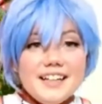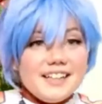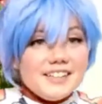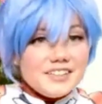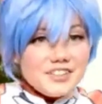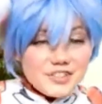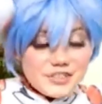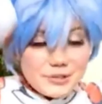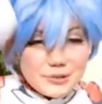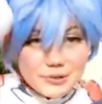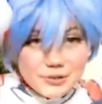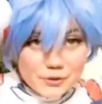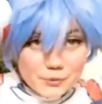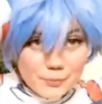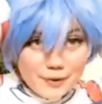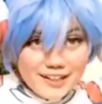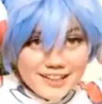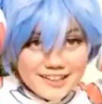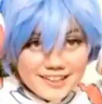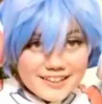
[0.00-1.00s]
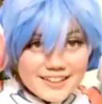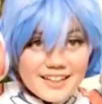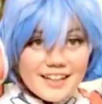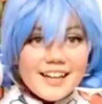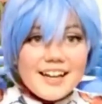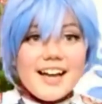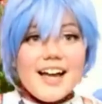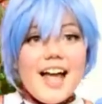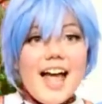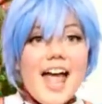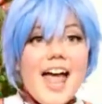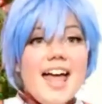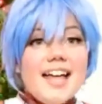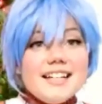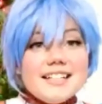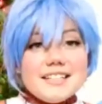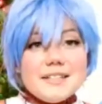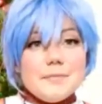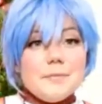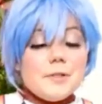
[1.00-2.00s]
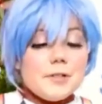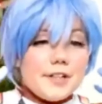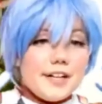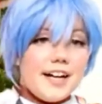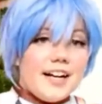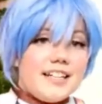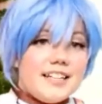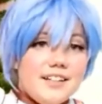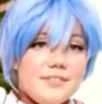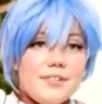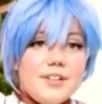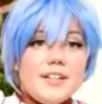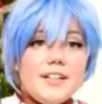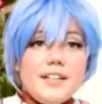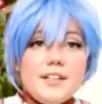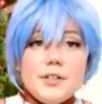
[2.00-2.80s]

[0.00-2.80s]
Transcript: just use your wig and some creativity.